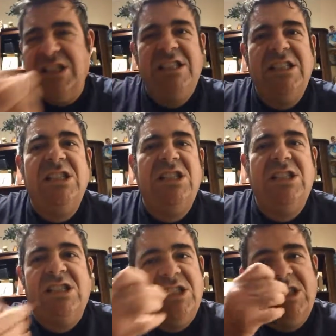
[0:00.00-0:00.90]

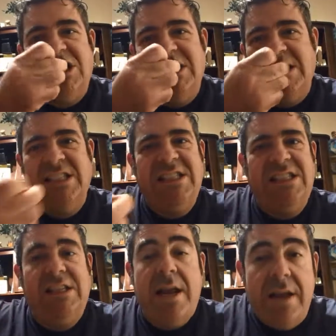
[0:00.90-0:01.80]

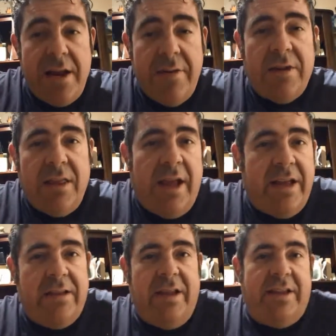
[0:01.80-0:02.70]
and it would
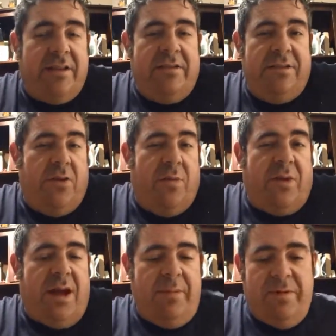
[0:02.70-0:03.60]
light, like no
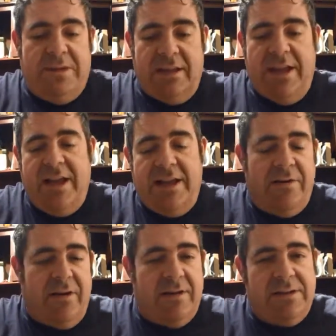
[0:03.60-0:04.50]
problem. It was light
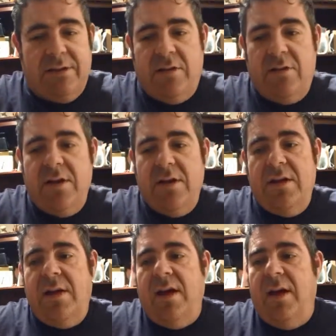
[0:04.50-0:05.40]
anywhere. So
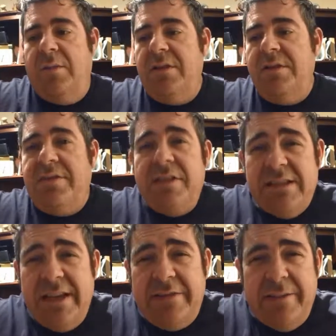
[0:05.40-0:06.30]
a little different
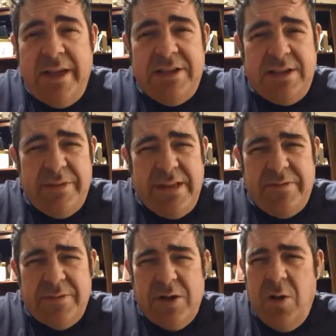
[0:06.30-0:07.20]
in safety matches. They must
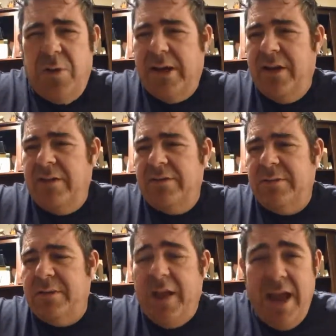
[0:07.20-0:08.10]
have some coating on here or
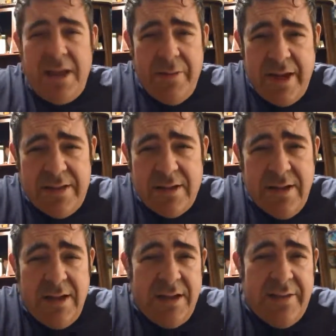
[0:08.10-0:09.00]
something. But anyways,
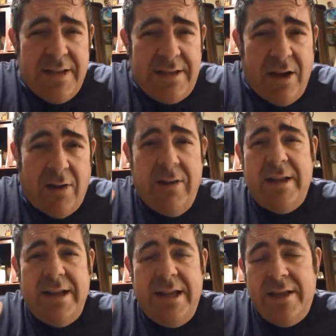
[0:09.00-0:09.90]
these aren't
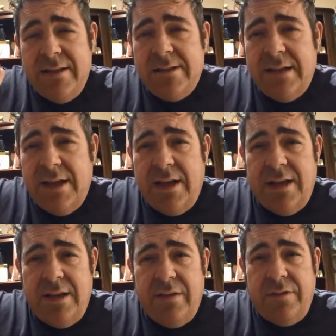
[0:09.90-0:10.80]
as
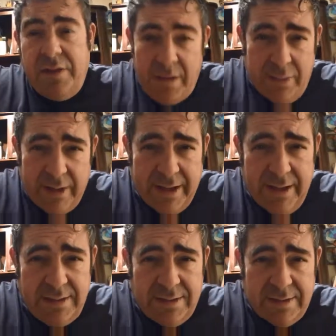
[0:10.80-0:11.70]
flammable, I
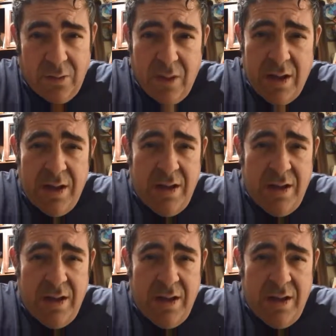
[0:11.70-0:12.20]
guess. So